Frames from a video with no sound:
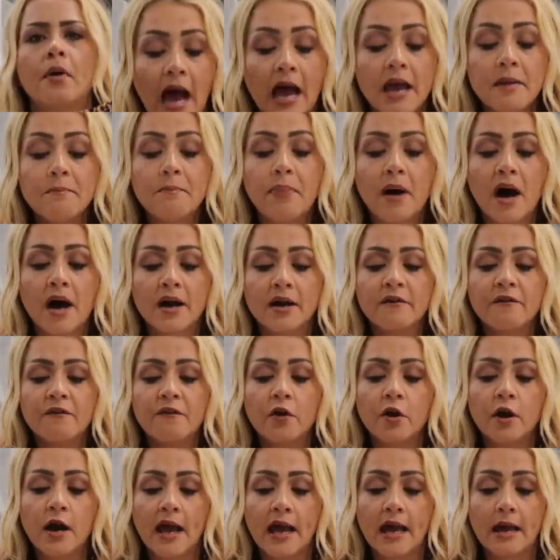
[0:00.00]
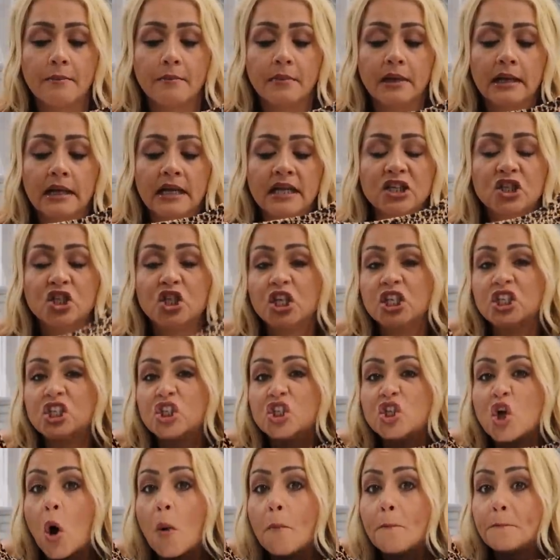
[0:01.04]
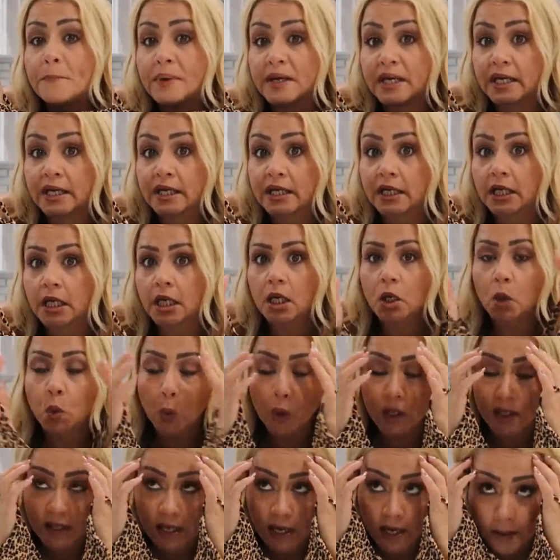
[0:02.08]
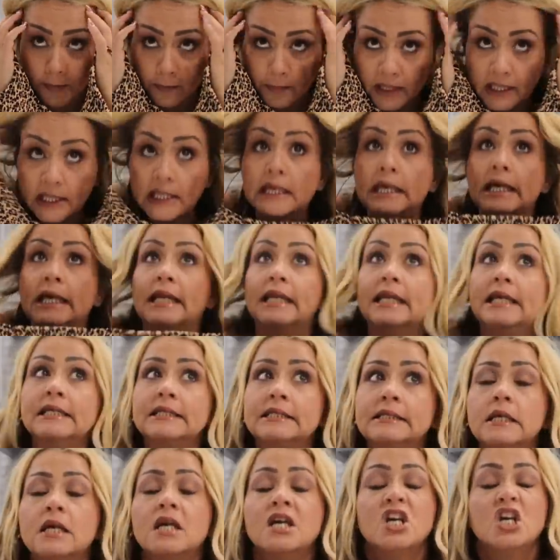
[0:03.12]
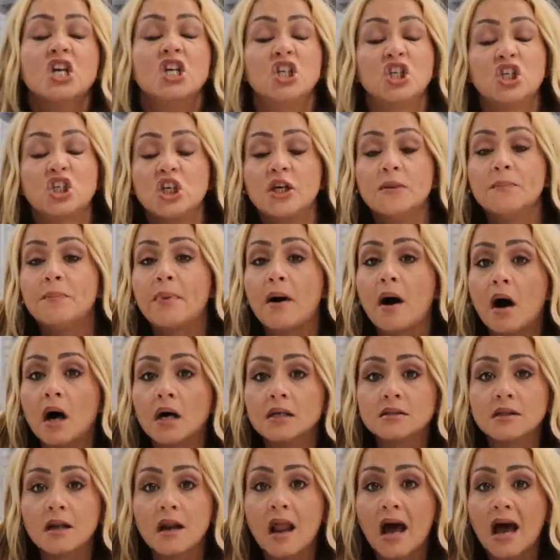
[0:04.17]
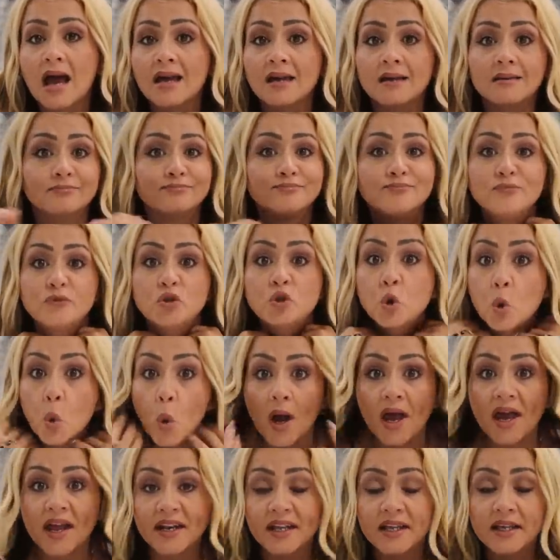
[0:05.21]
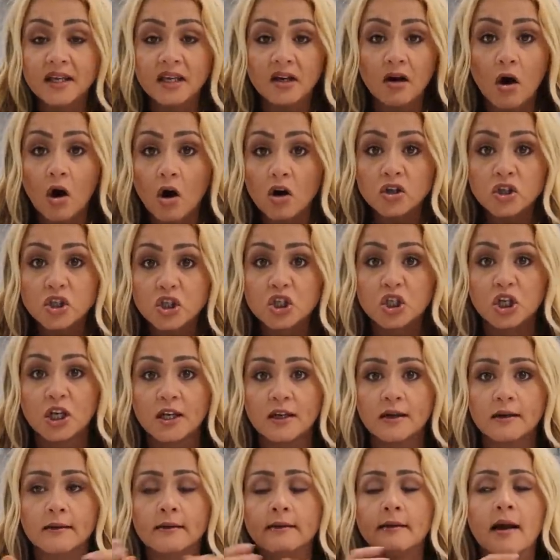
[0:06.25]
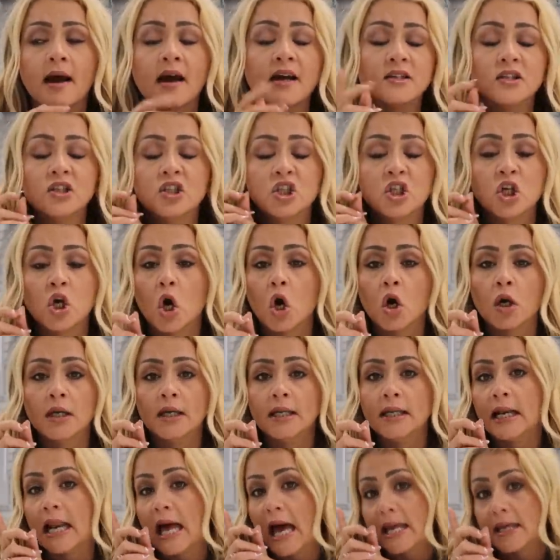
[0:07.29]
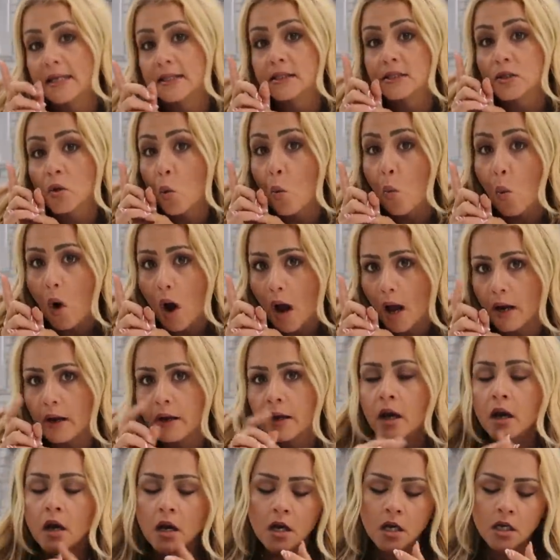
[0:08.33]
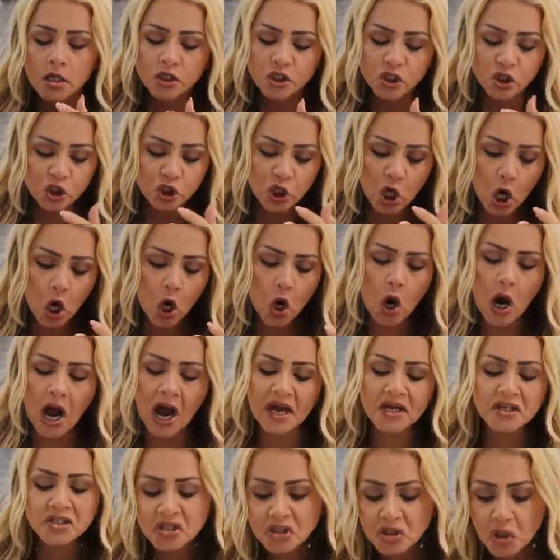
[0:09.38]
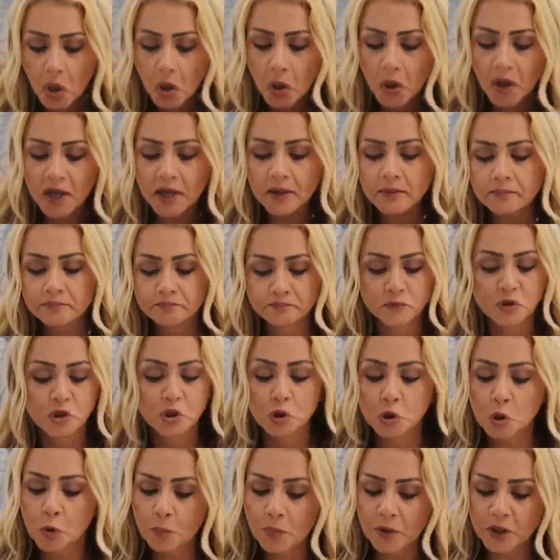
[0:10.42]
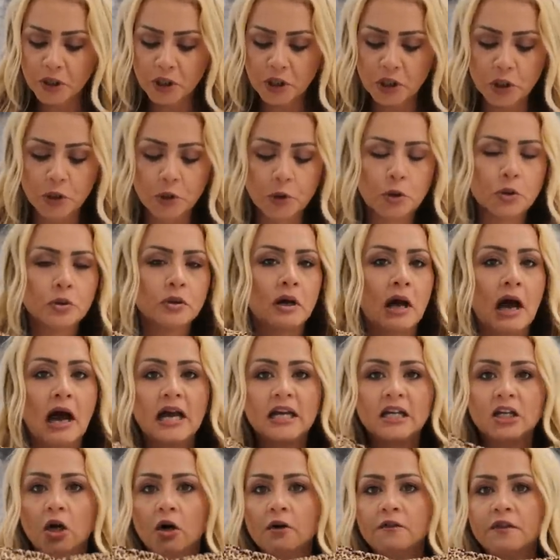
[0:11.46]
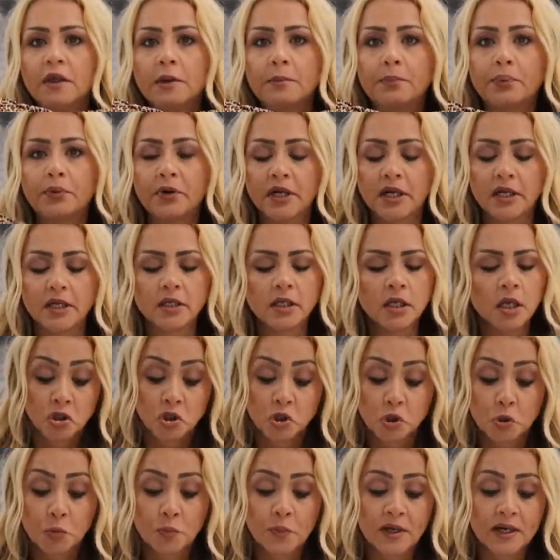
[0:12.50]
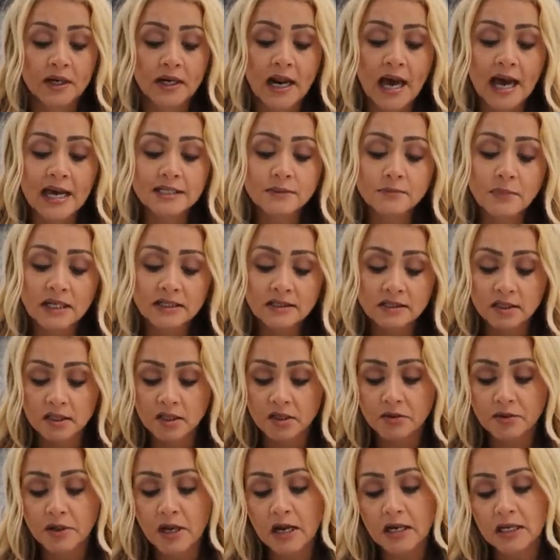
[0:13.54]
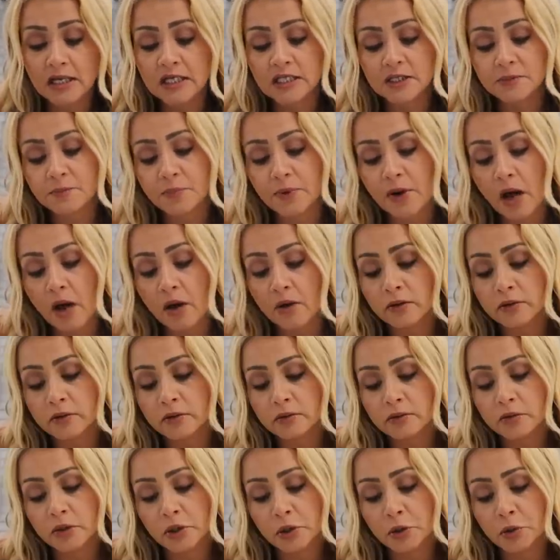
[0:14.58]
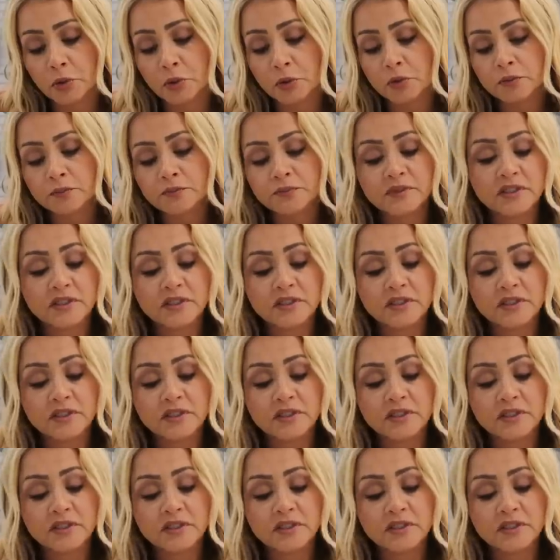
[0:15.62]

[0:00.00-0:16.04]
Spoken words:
I bought it for Emily. She's so picky with her bikinis. She bought like 20 on chin and she only likes one. So I saw it, super cute, I love the print, super nice material, it's brand new.